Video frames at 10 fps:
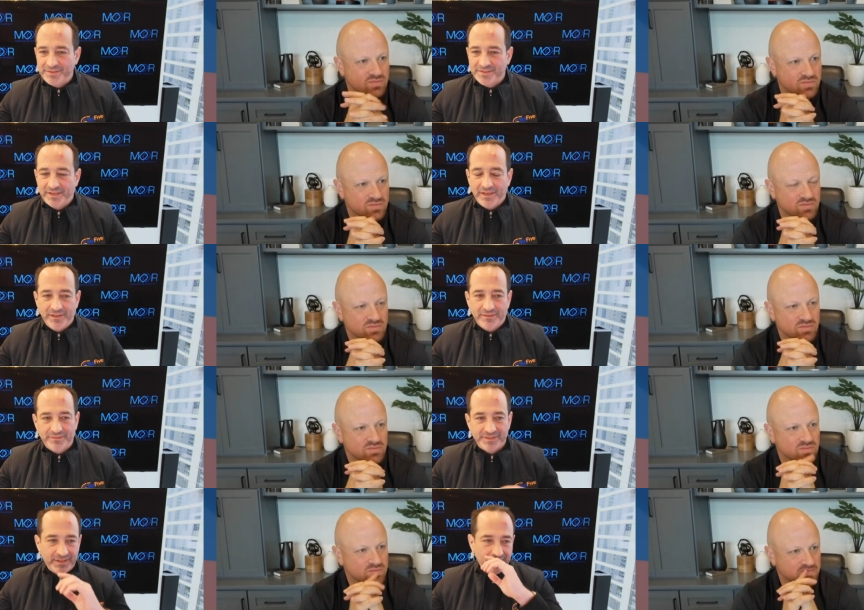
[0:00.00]
Speaker 1: to get
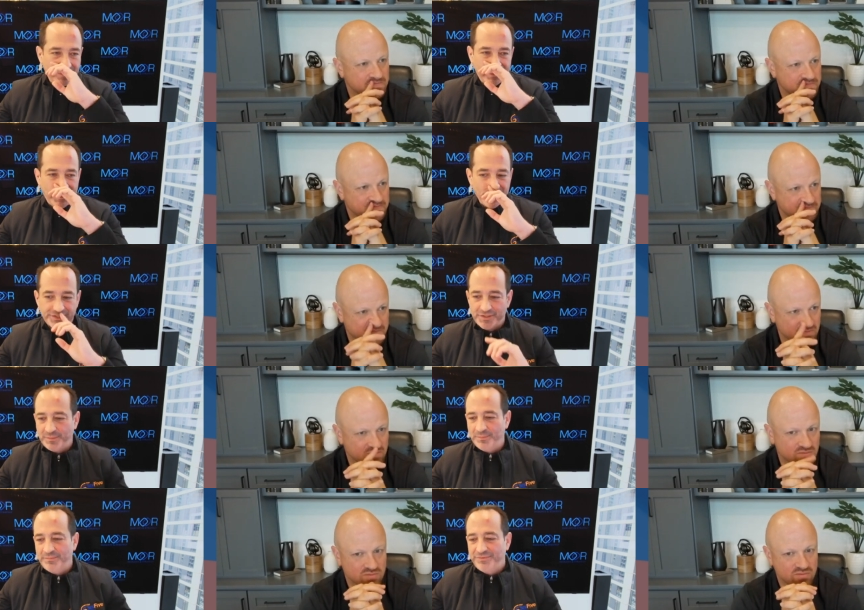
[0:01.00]
to get
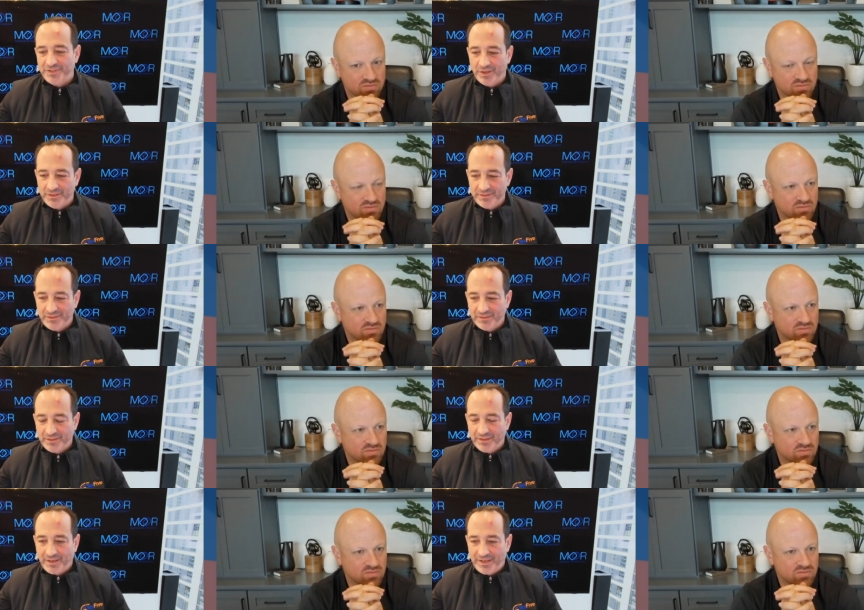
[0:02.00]
custom done.
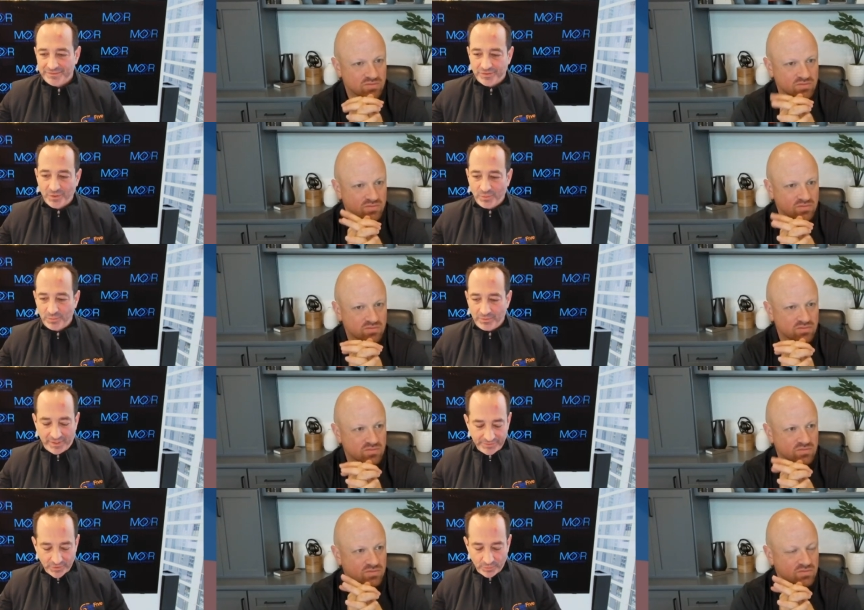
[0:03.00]
I don't I
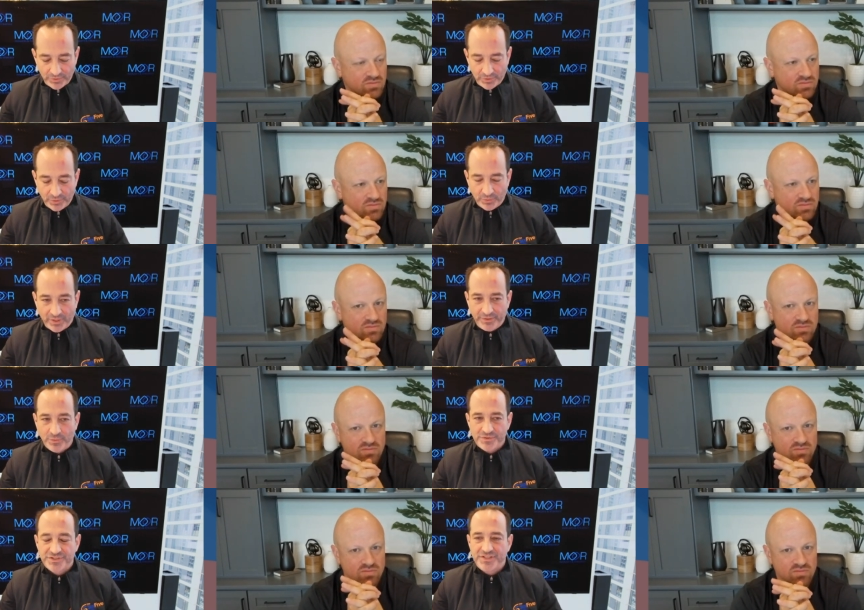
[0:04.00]
don't know I
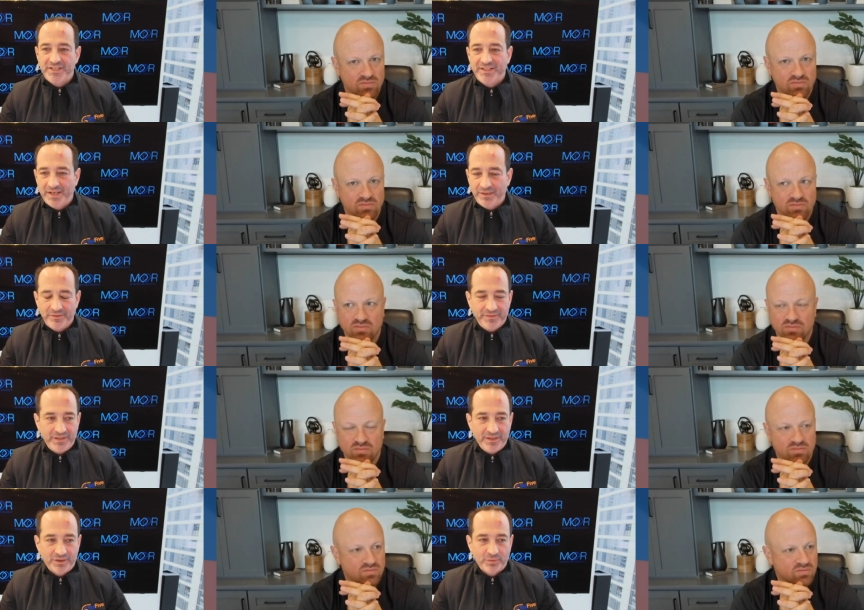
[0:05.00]
don't see yet the
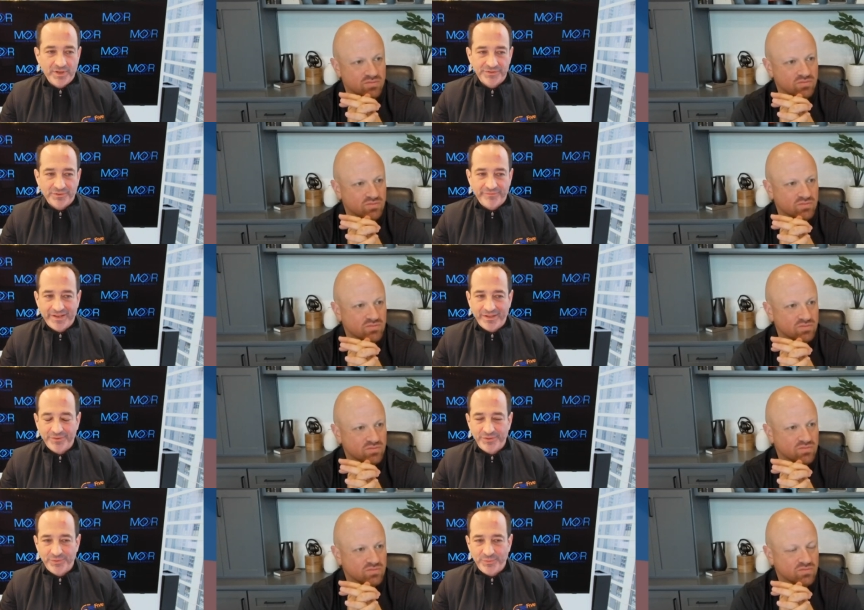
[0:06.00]
incremental
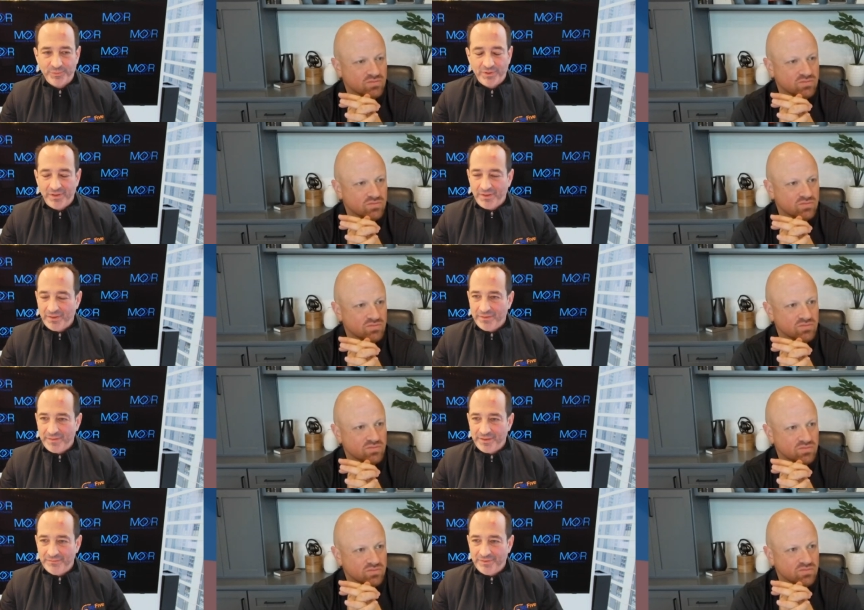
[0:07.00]
value
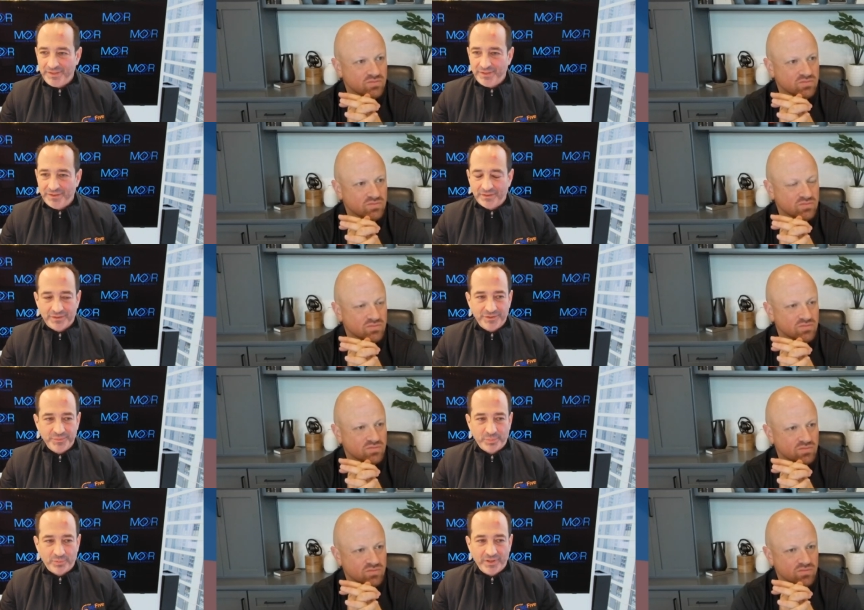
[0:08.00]
that NVIDIA could
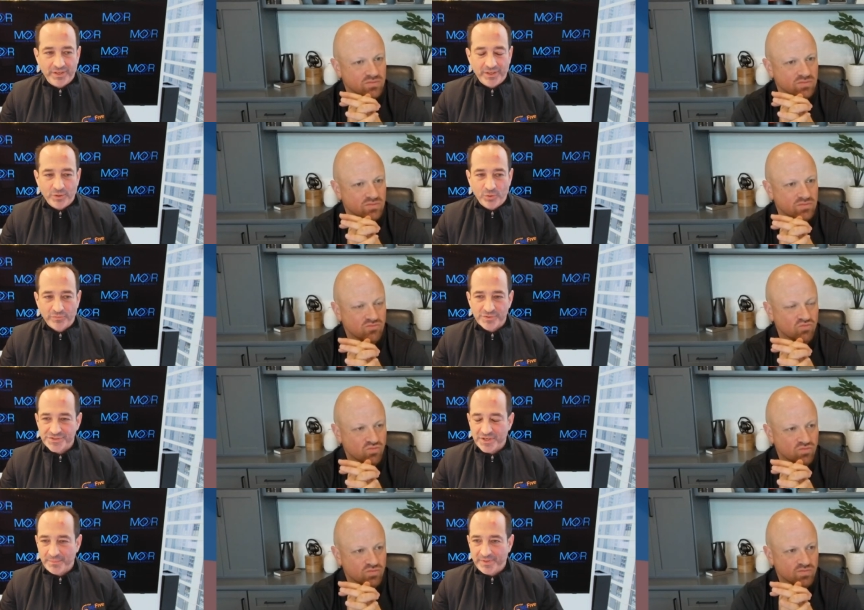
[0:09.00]
bring over
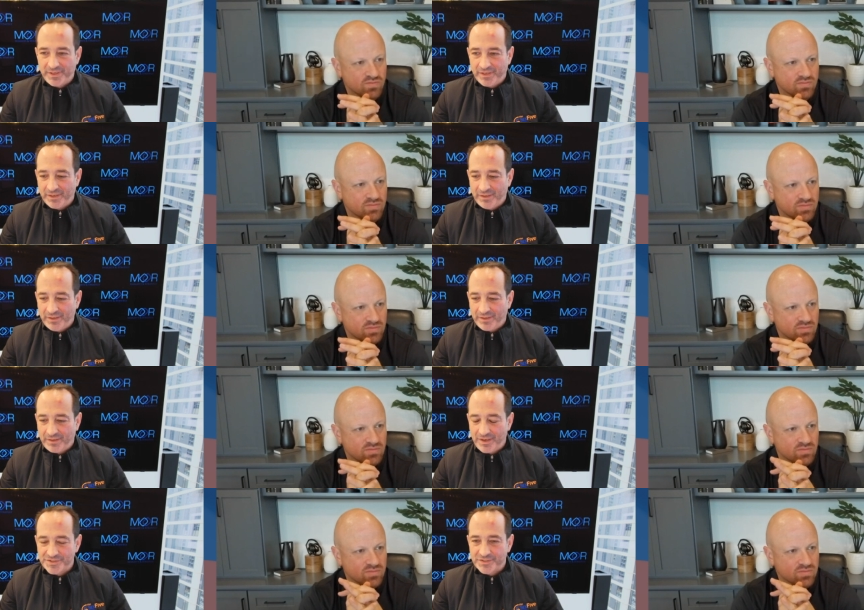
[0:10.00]
something
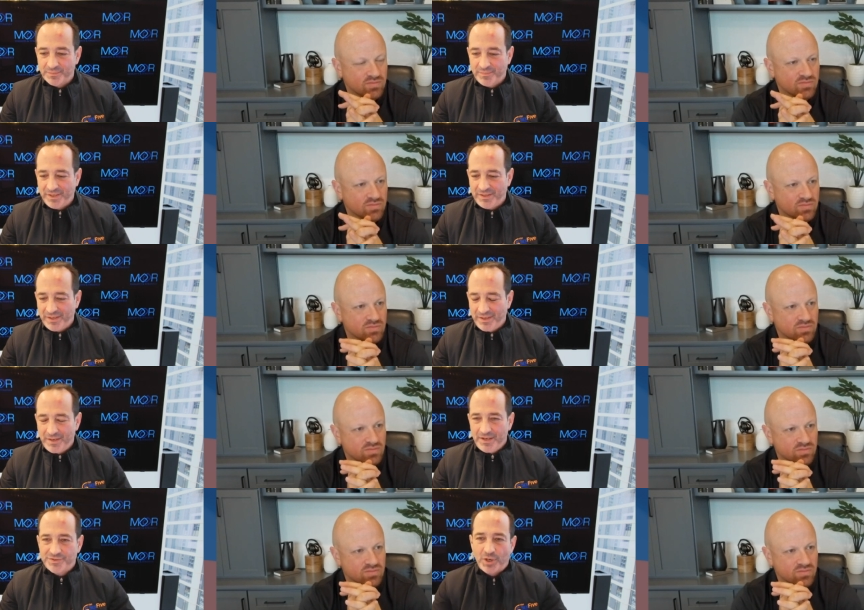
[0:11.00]
custom. And
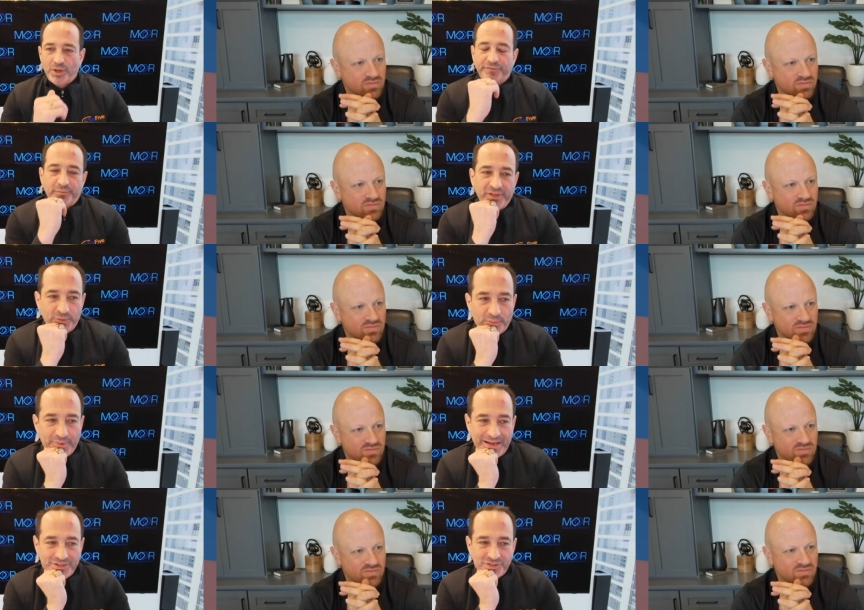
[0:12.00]
it's hard for me to
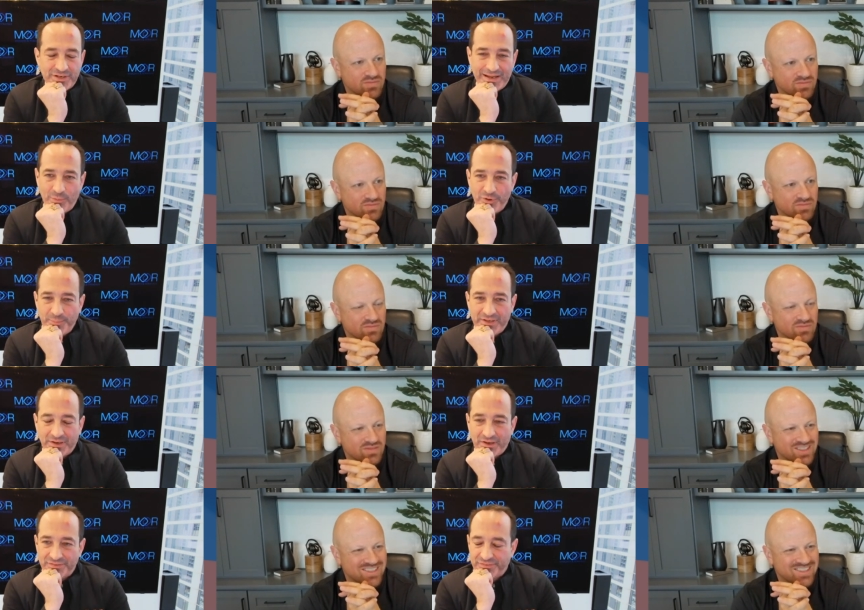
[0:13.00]
imagine how would it be
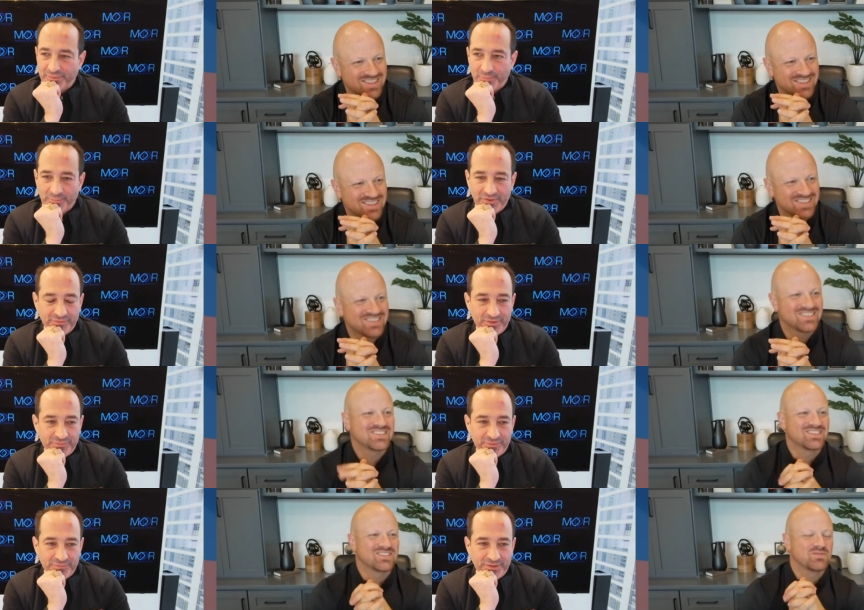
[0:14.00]
custom if, if
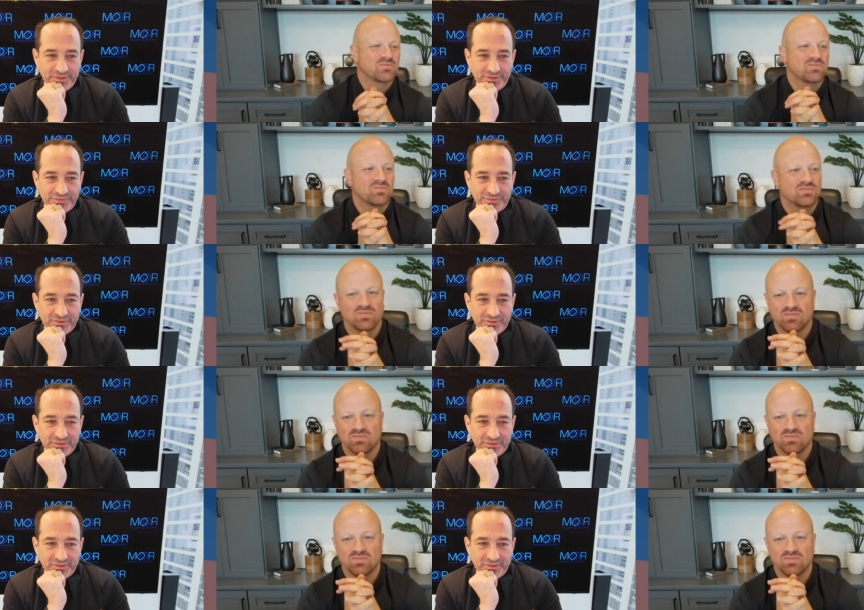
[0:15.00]
NVIDIA's